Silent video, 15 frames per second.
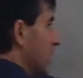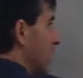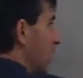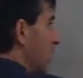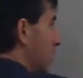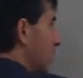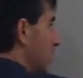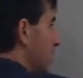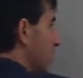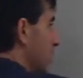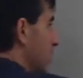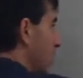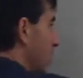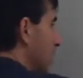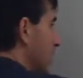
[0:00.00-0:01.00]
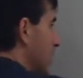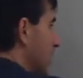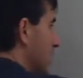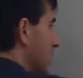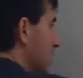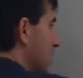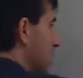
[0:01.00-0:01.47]
Actually, let's write this
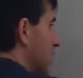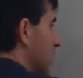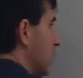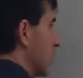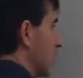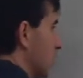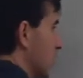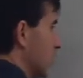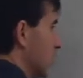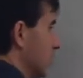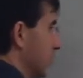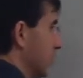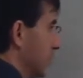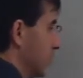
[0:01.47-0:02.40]
as the zero term.